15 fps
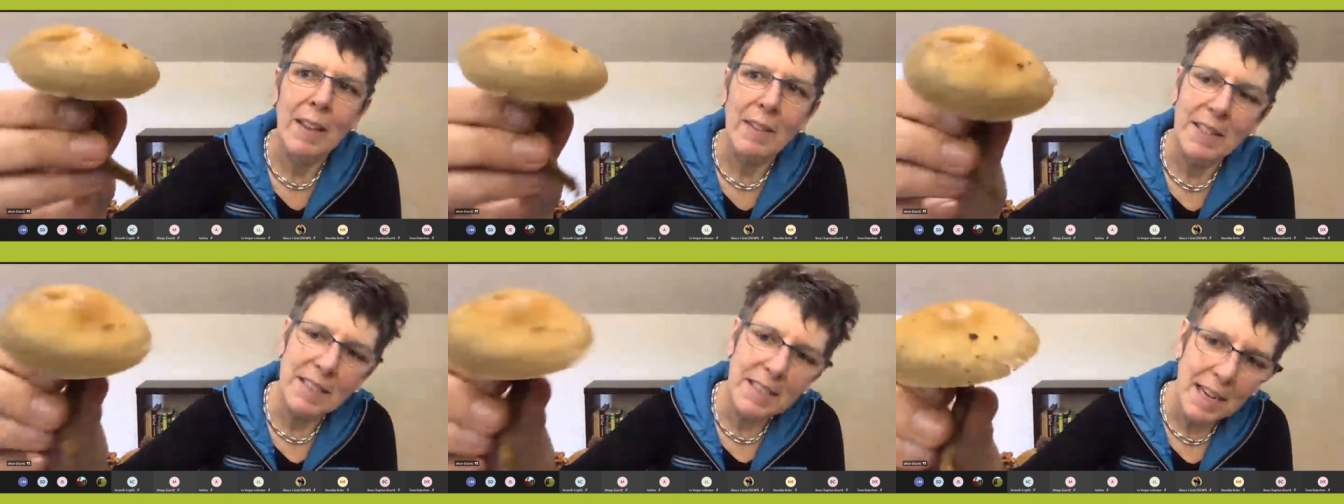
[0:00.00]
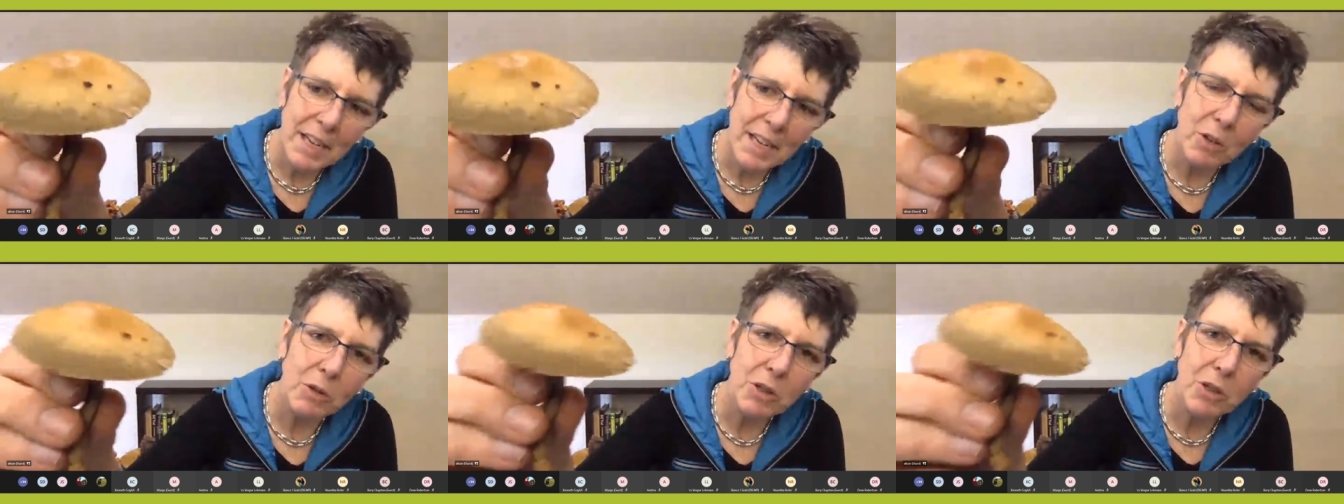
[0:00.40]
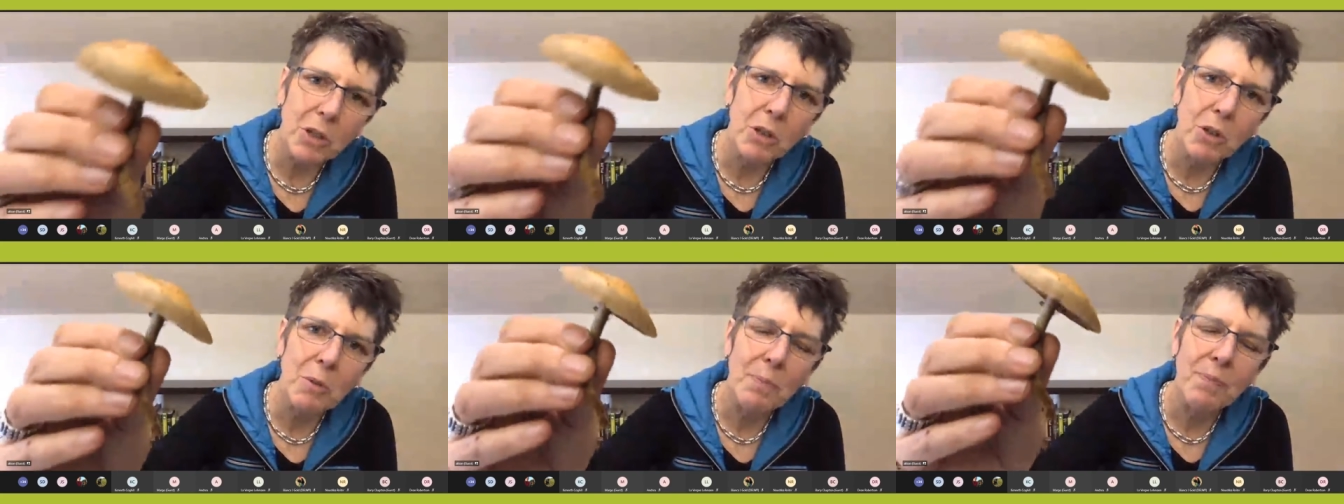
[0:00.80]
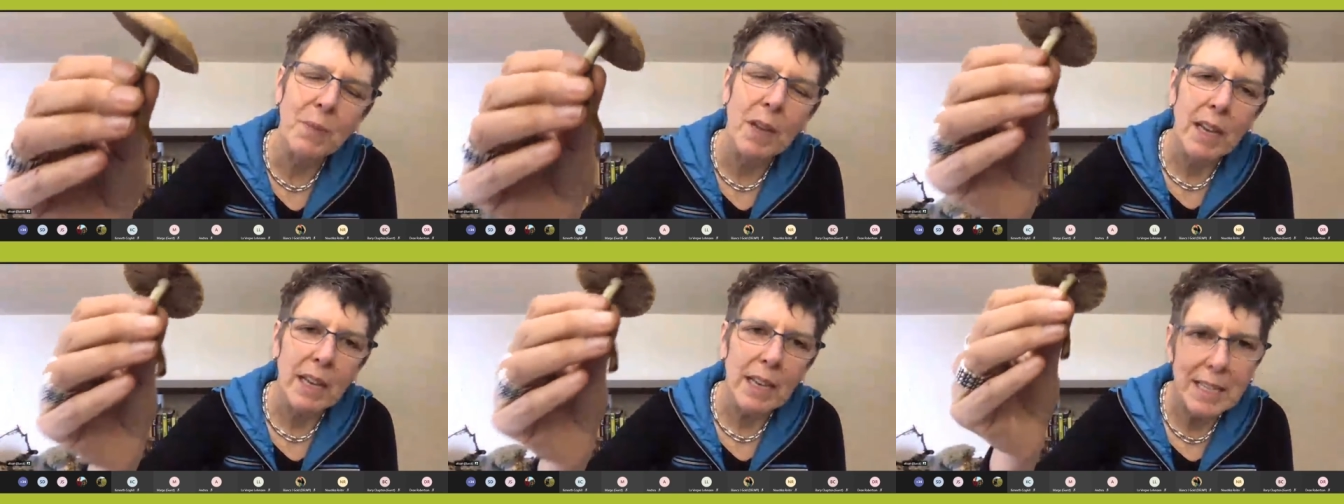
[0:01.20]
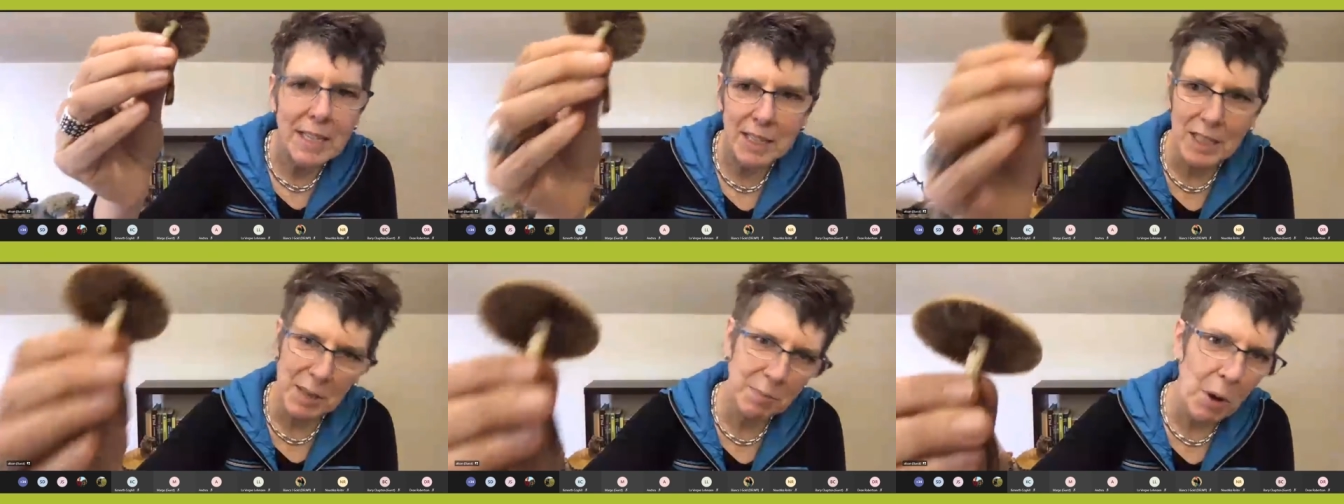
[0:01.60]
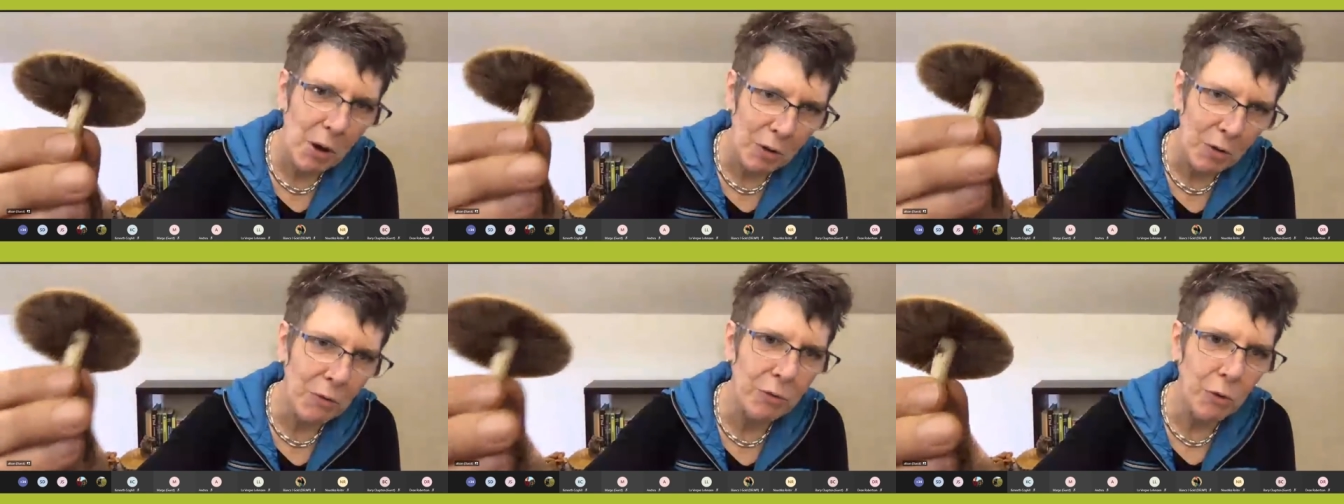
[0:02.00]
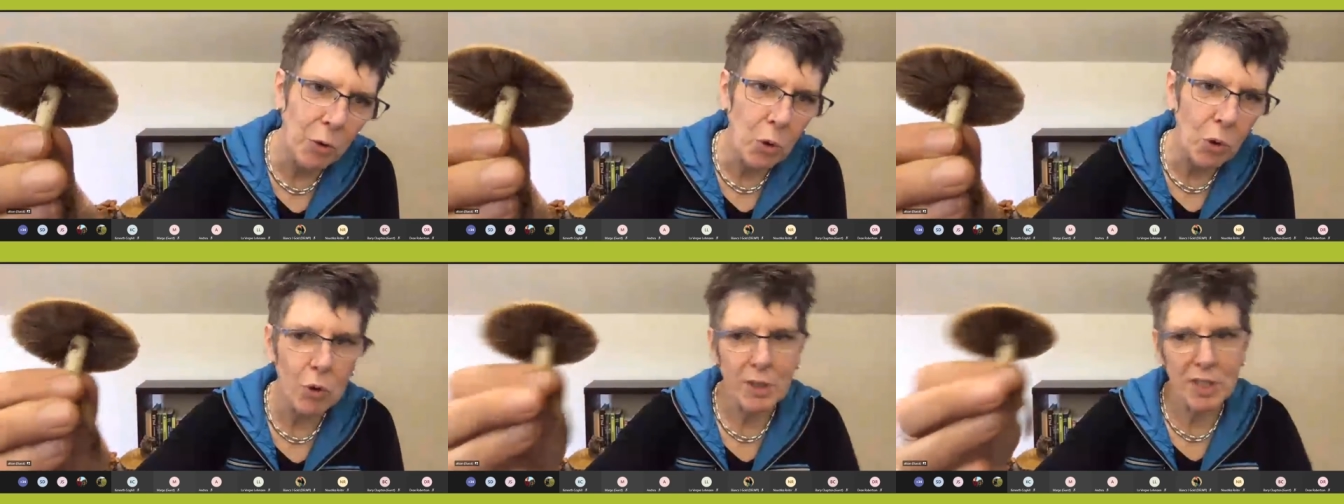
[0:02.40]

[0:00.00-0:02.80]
The technical term is a sporophore.